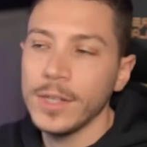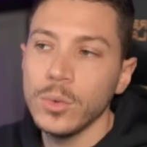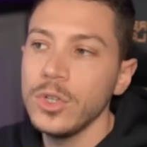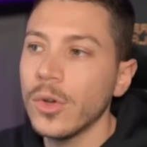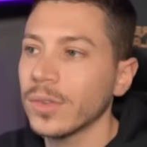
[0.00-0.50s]
do
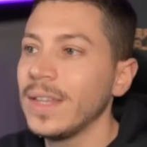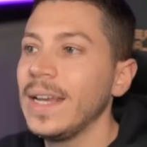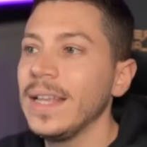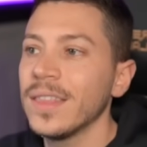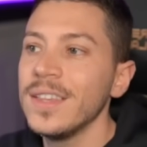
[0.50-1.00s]
not
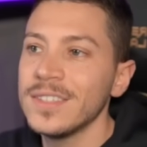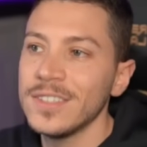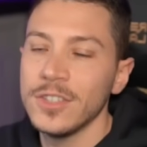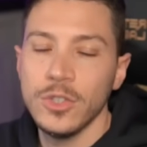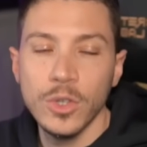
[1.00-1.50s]
delete this. This
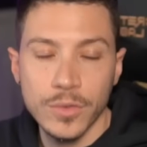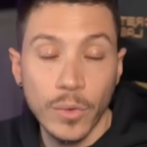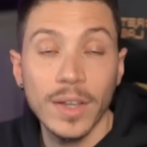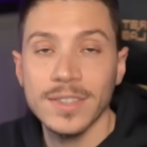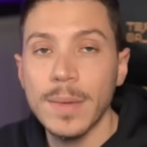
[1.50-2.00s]
is used for
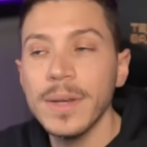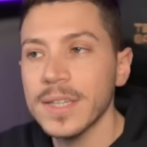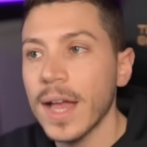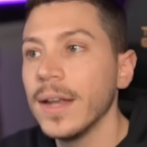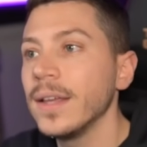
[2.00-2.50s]
assembly
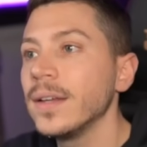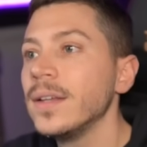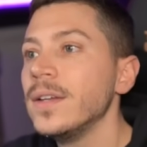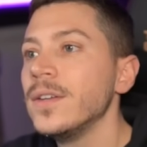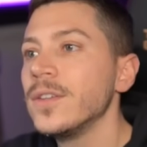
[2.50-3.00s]
scanning.
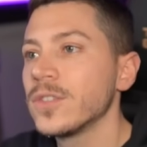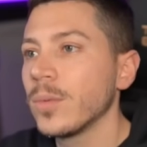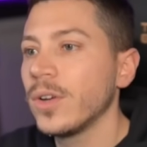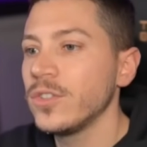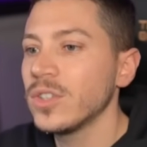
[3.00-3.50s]
So I'm
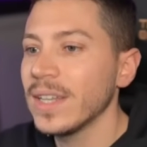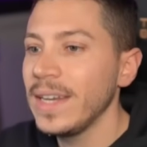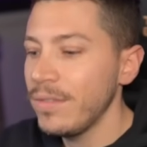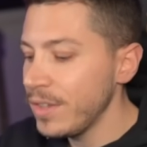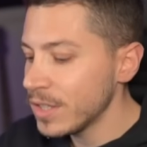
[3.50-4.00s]
gonna just
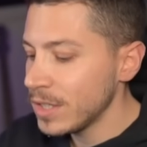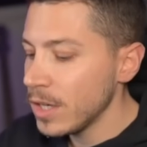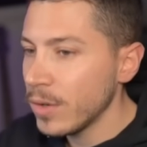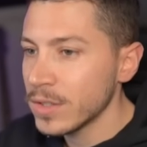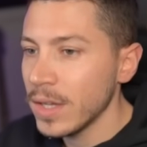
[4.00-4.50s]
leave this here
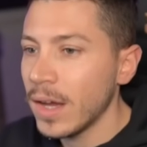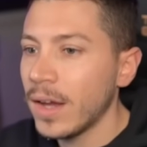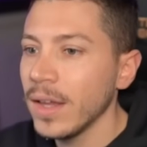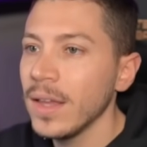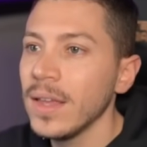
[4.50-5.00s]
and say
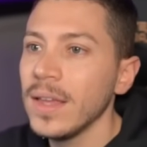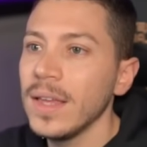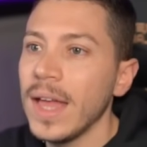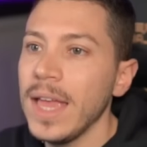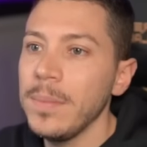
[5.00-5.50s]

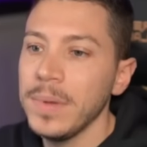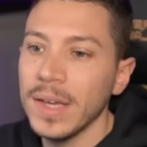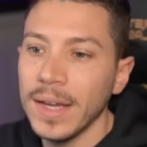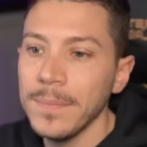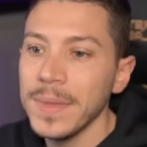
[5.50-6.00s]

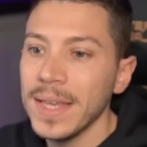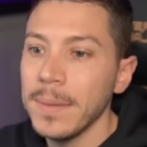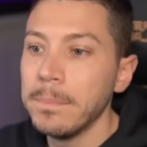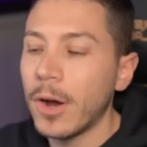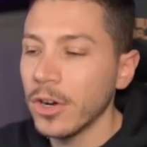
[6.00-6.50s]
IAPI
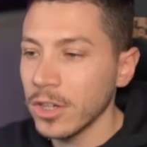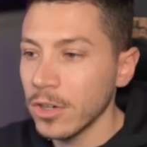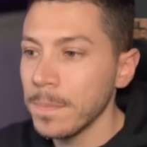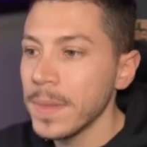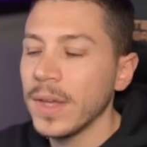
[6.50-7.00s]

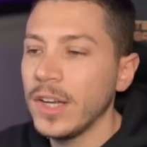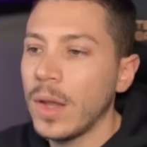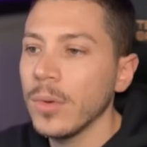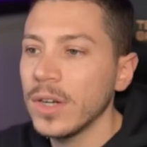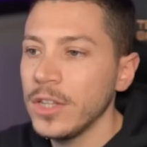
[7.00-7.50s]
marker. And now
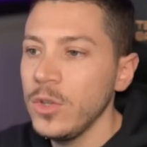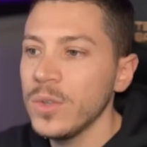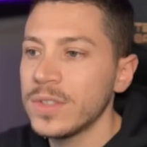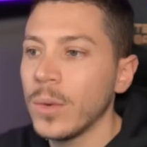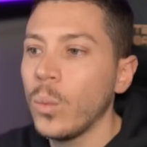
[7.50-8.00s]
I'm going to
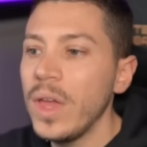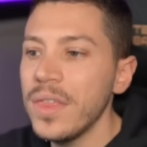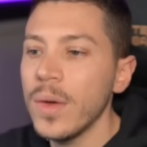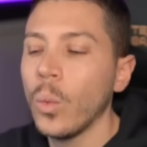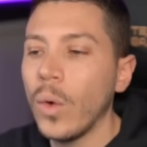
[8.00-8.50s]
use the
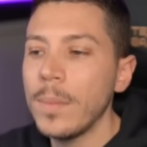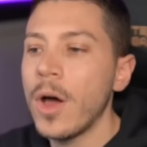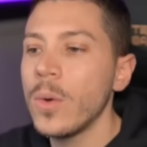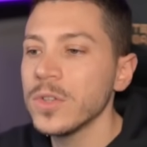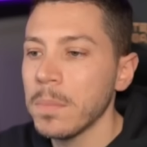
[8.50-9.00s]
with web
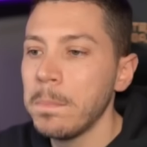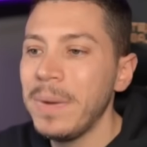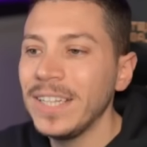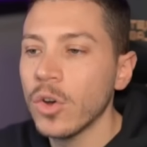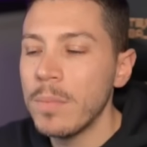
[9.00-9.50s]
host
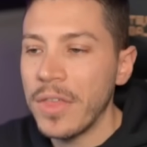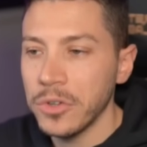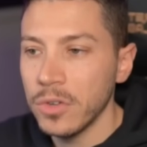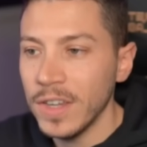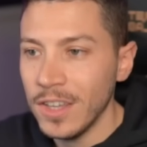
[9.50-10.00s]
builder method
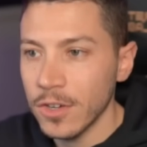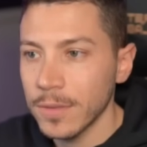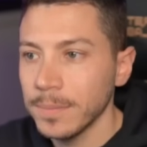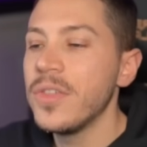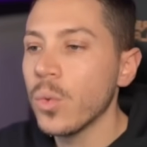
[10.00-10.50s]
over here.
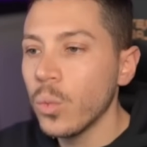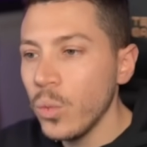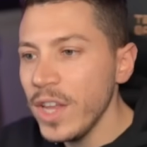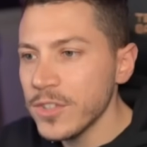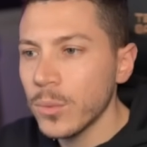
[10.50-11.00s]
The
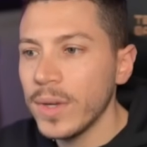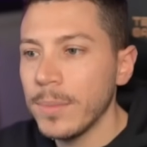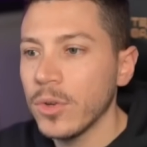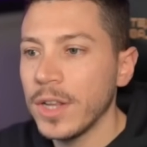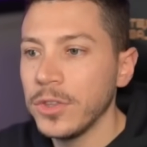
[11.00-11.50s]
reason why I'm
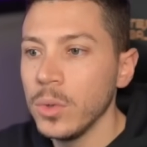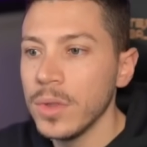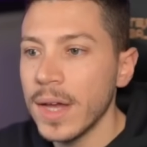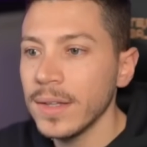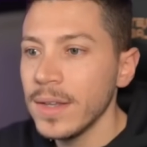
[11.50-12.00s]
going to do
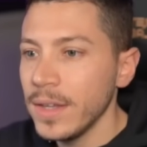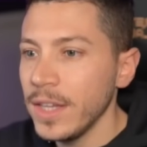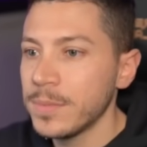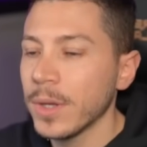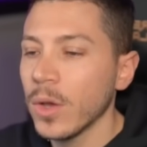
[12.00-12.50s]
that
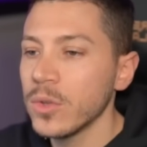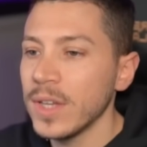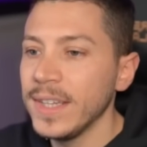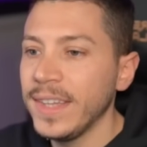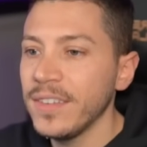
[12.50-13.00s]
is because
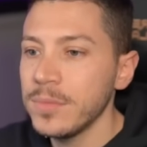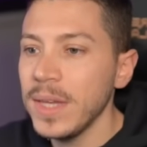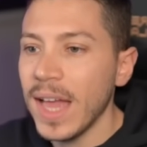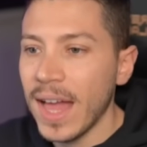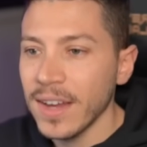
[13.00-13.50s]
it gives
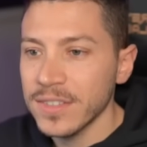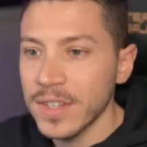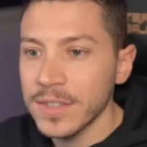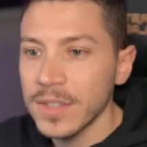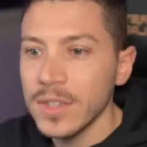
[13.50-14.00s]
me access